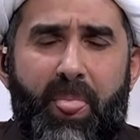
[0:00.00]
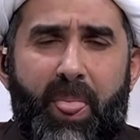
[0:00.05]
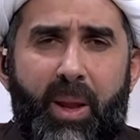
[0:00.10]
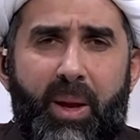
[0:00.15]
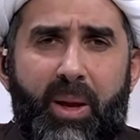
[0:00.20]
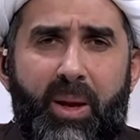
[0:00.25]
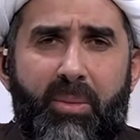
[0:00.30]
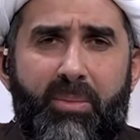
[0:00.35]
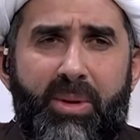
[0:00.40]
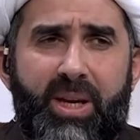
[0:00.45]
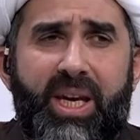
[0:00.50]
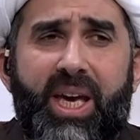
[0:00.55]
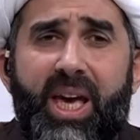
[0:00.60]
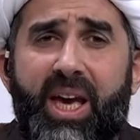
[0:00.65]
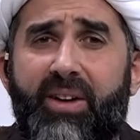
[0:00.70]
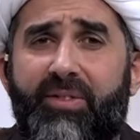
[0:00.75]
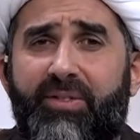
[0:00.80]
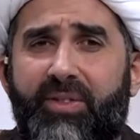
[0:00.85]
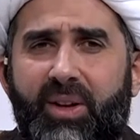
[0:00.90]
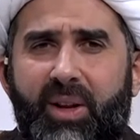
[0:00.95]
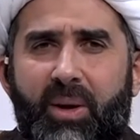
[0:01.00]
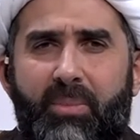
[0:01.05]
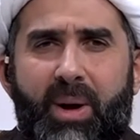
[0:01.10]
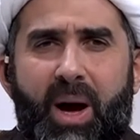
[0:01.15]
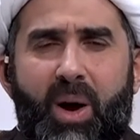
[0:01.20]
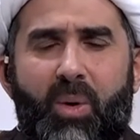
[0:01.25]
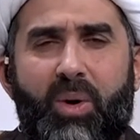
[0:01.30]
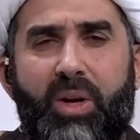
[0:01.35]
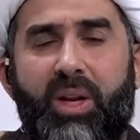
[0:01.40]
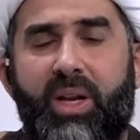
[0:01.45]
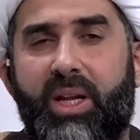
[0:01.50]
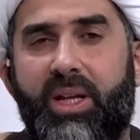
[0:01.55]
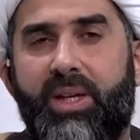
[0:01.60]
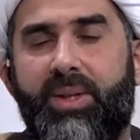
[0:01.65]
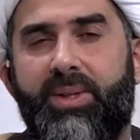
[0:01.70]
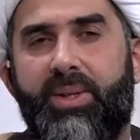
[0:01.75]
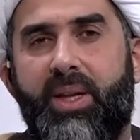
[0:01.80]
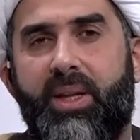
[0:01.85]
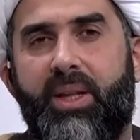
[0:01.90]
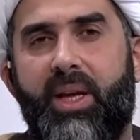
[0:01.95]
uh, be careful about what it
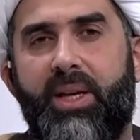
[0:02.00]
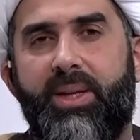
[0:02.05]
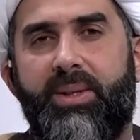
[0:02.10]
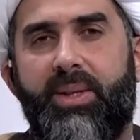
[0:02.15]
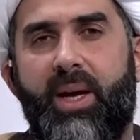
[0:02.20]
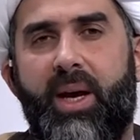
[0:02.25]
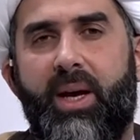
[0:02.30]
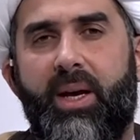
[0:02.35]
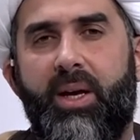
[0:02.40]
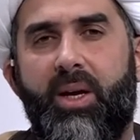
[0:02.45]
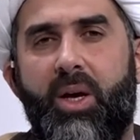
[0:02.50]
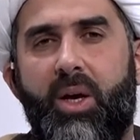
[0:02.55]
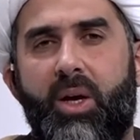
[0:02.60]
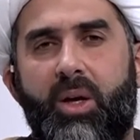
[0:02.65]
is that they say,